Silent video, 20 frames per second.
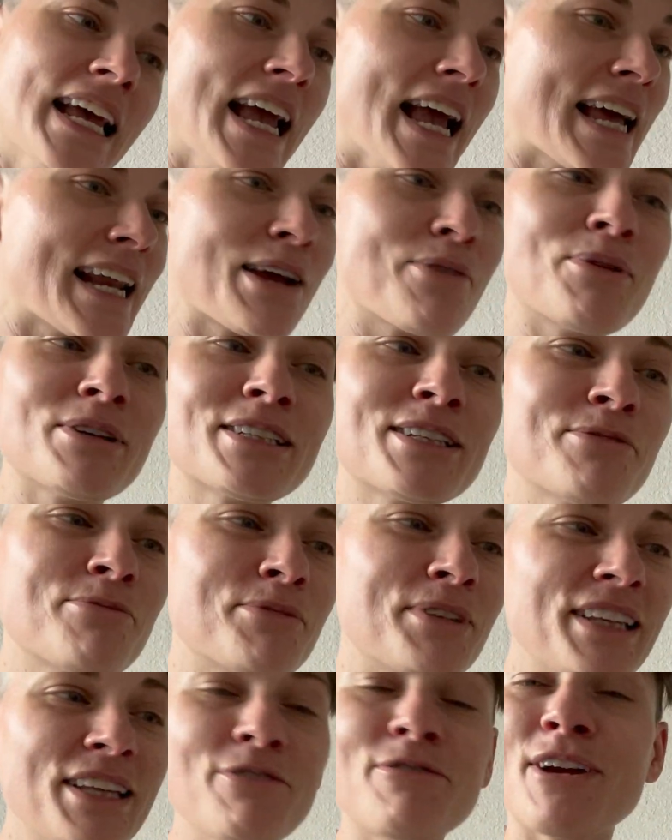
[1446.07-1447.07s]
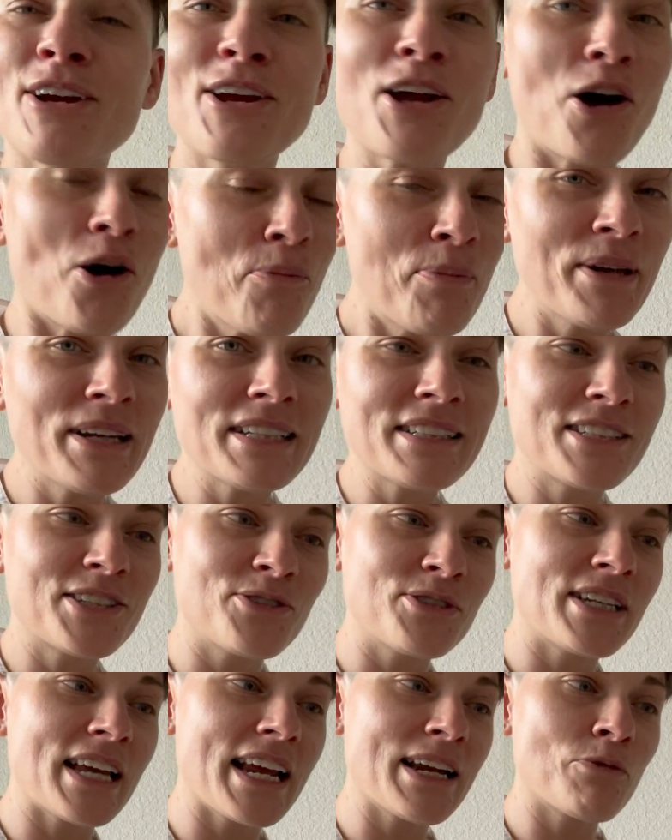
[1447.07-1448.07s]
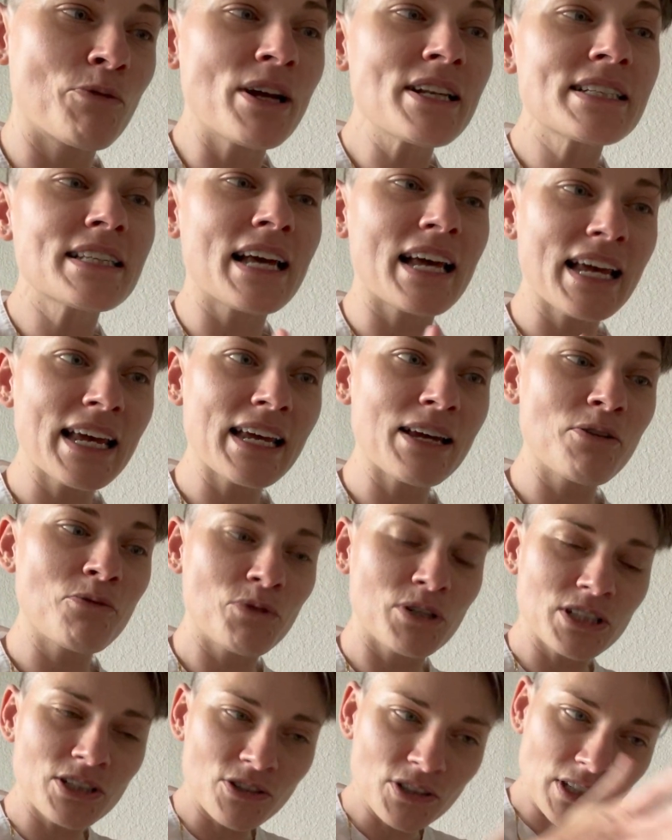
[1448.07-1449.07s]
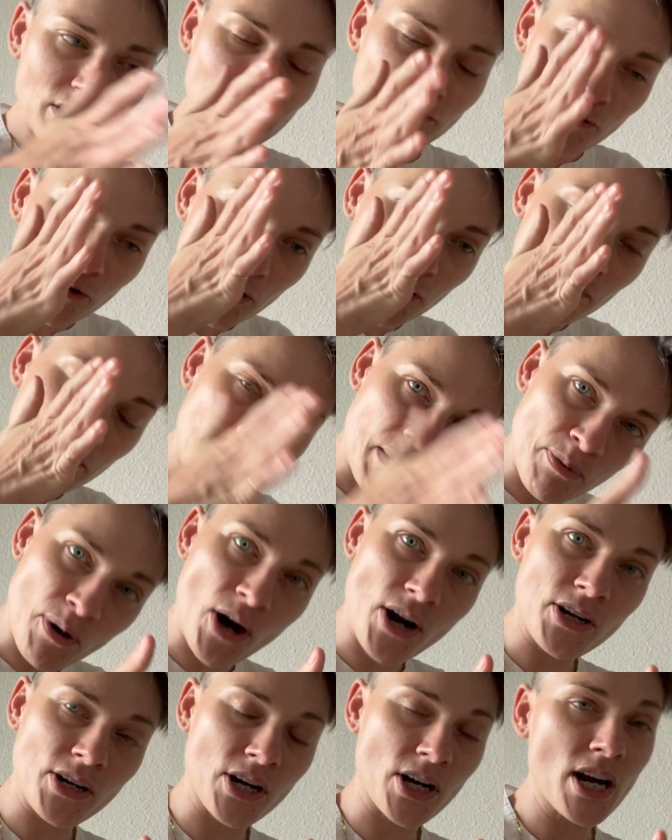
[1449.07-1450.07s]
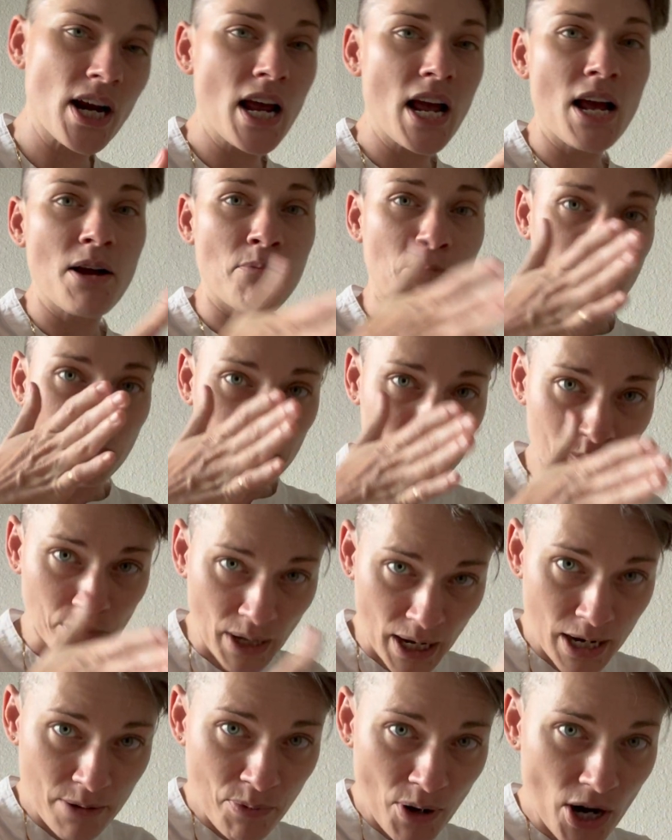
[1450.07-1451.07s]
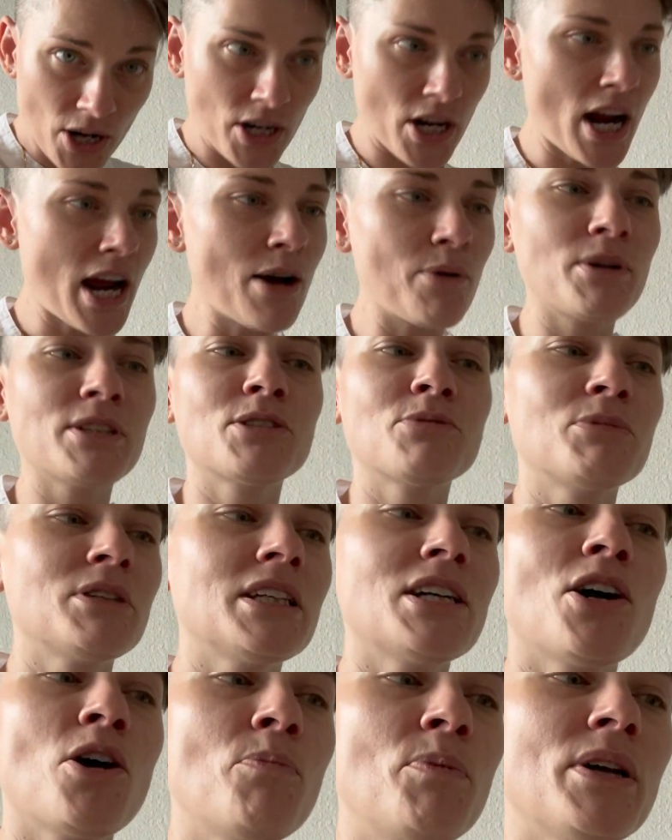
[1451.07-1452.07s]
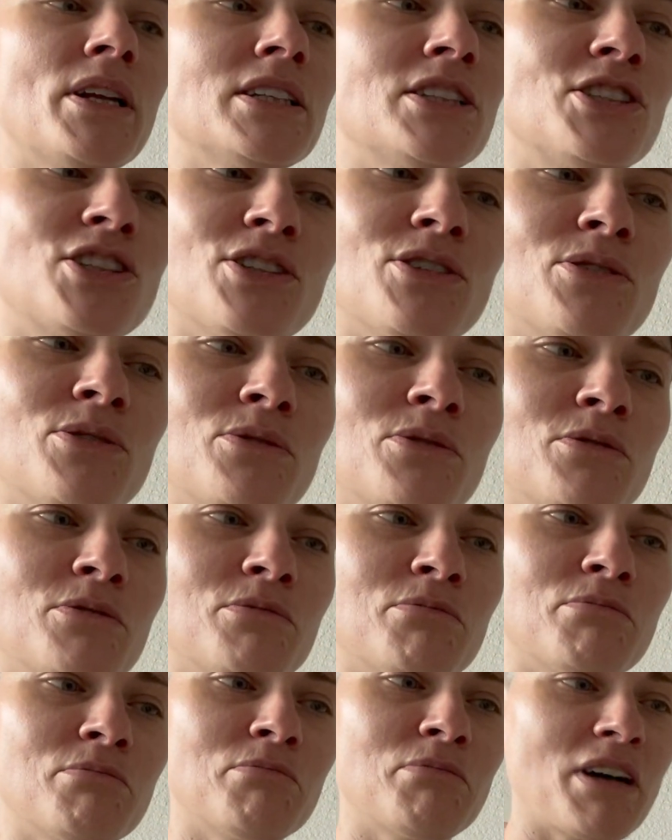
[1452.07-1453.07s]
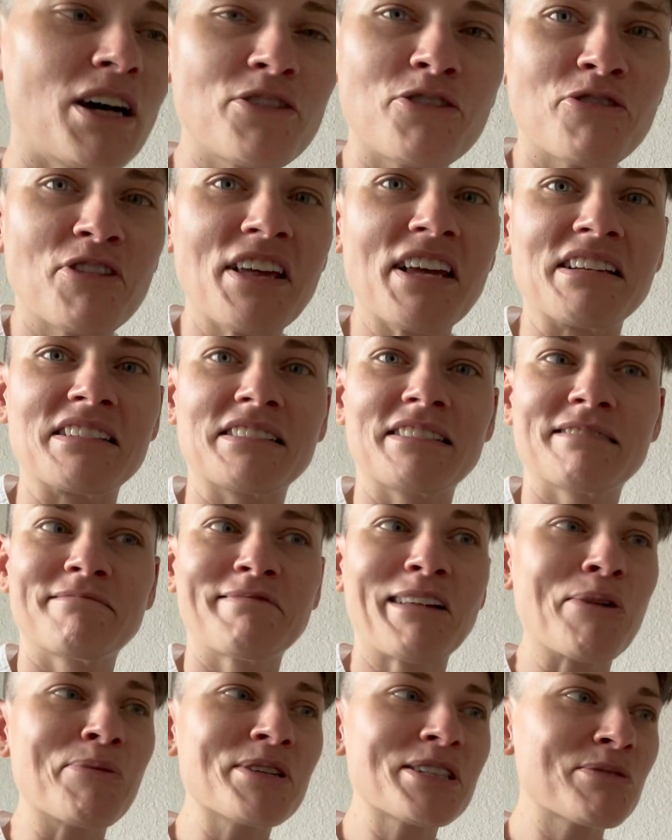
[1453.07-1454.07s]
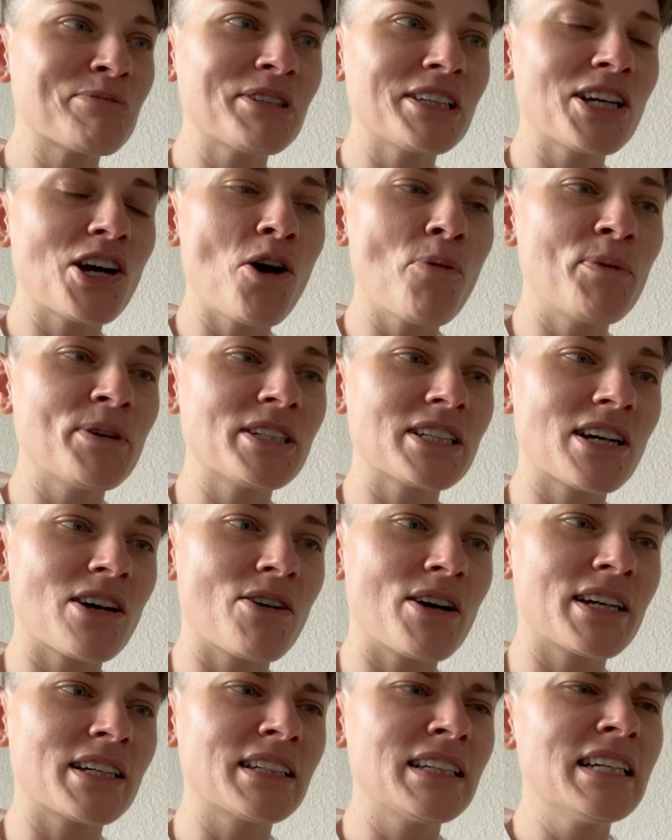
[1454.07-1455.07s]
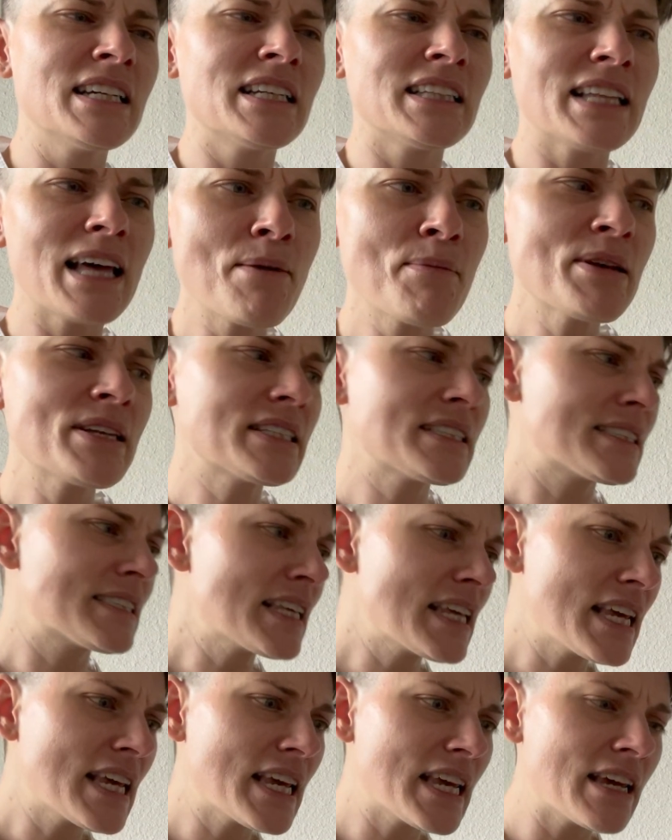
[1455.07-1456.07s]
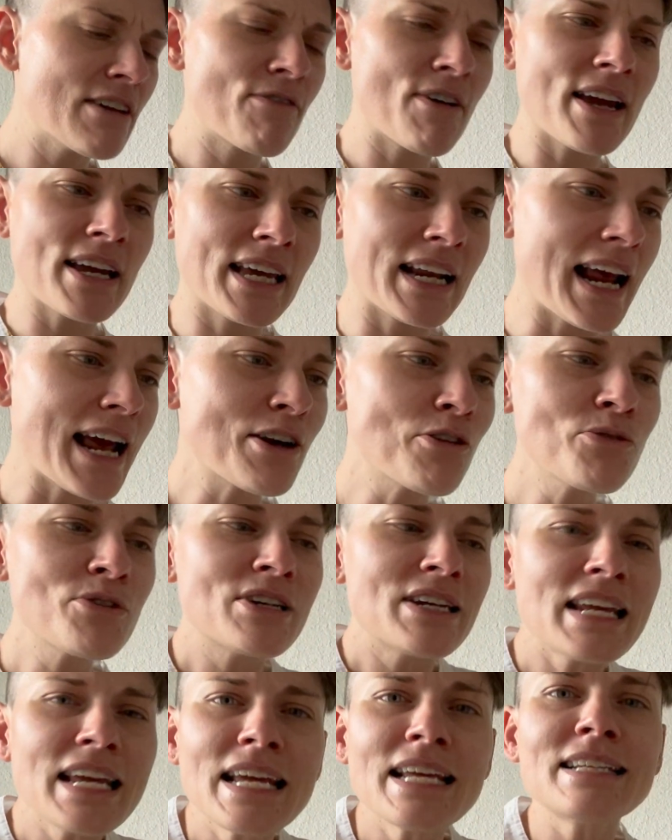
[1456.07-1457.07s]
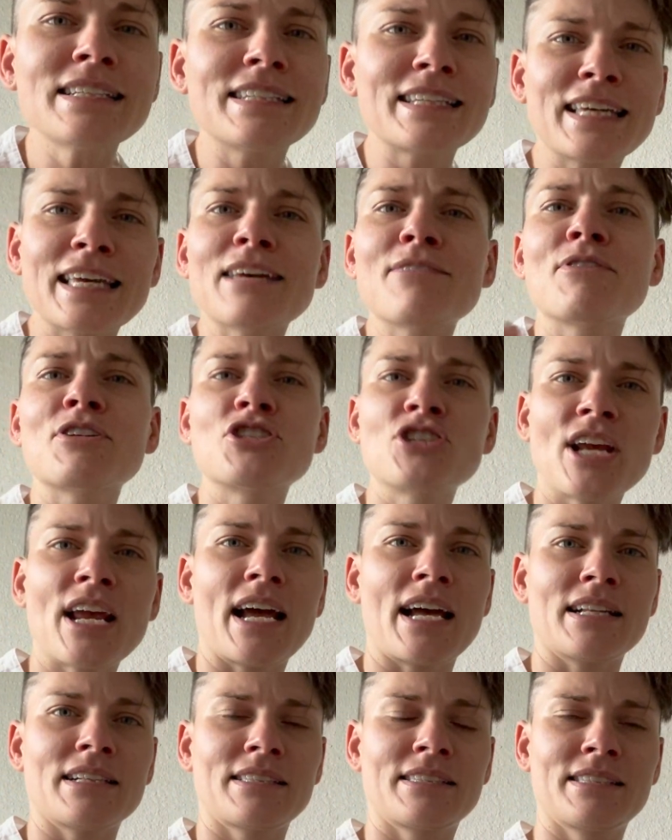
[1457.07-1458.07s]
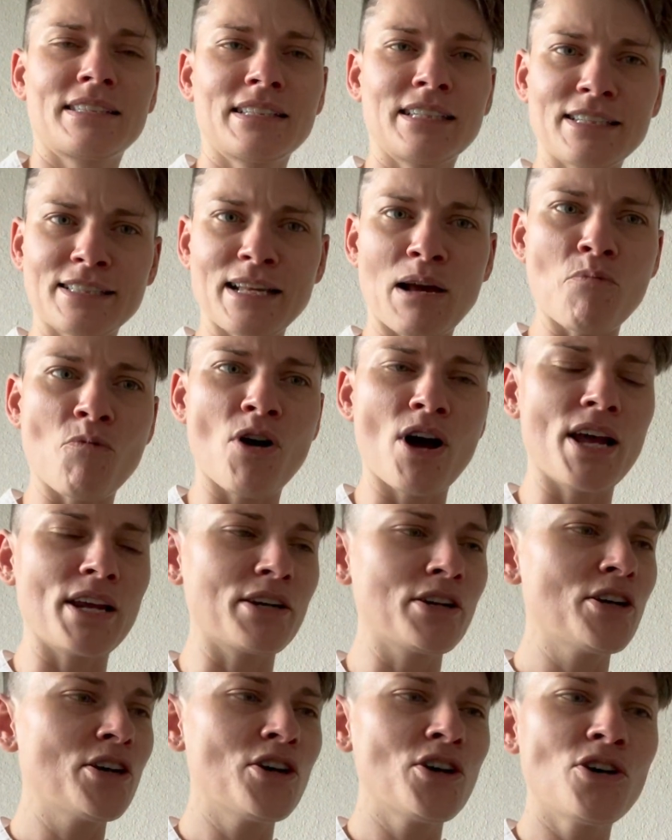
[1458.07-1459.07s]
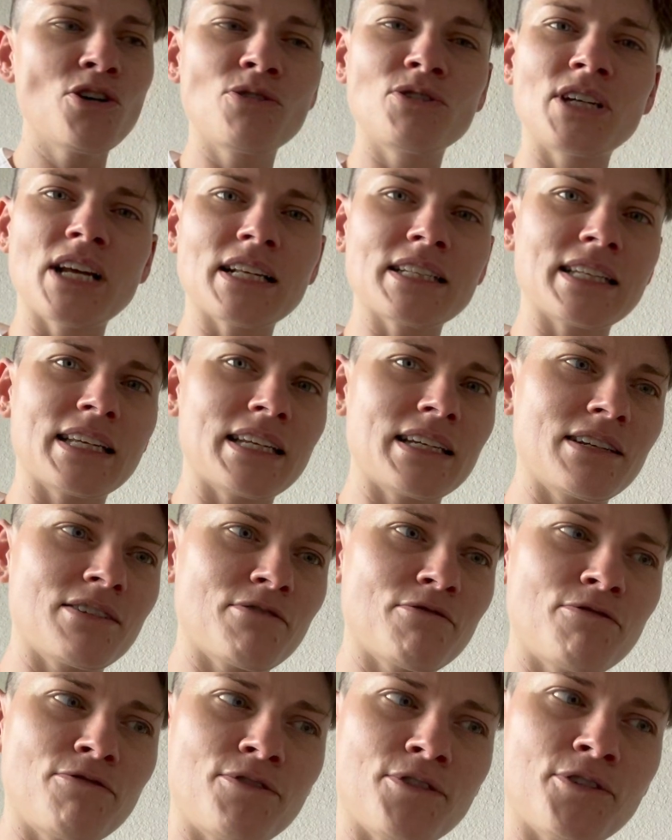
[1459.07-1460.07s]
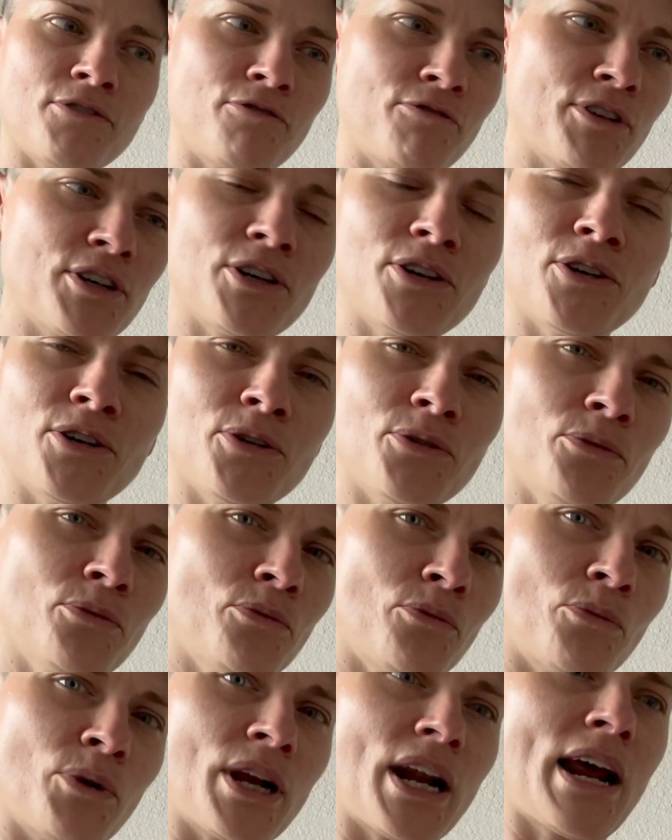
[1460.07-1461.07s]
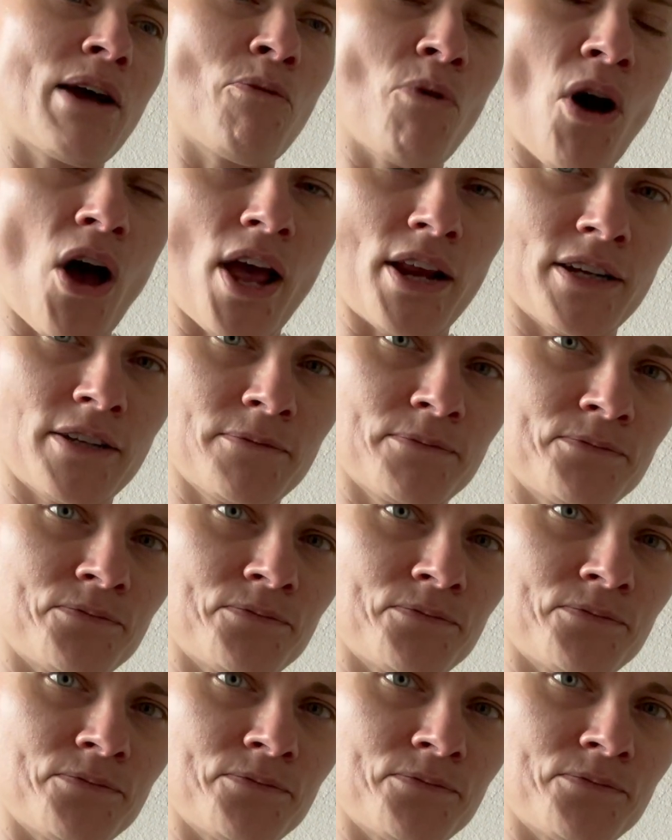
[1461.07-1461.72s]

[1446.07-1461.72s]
And I wasn't really very open to date. Once I was looking for my partner, I wasn't really open to other things. I wasn't really open to going, let me see if I can. I don't need to give a chance to someone who doesn't fulfill what I want.